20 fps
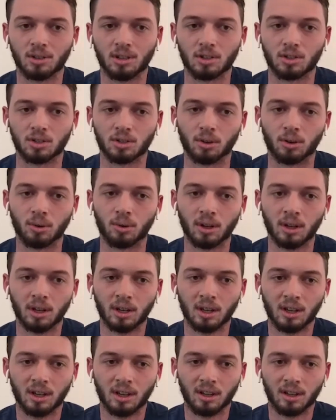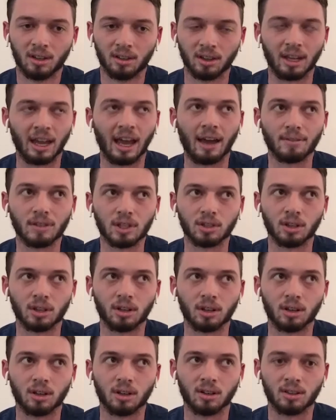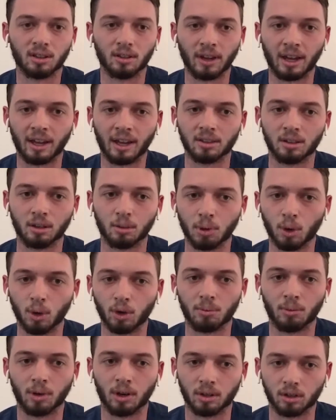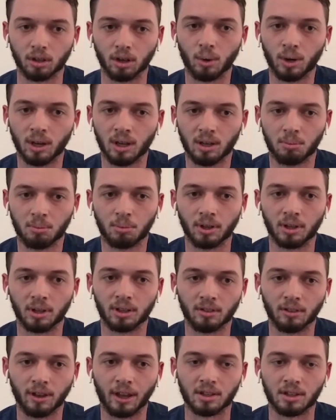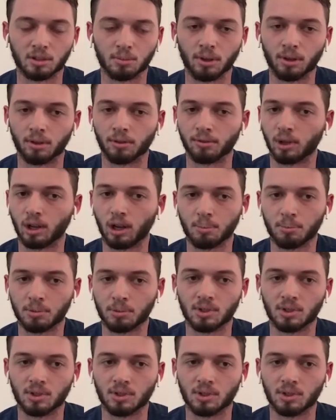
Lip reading: And so they've had their Pokemon Go hit, but they've had some other flops.